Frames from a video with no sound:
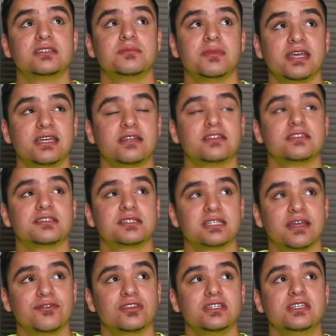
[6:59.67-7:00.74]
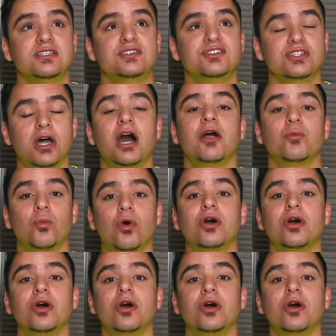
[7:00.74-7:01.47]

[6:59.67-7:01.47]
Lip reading: to make it in the 70s, not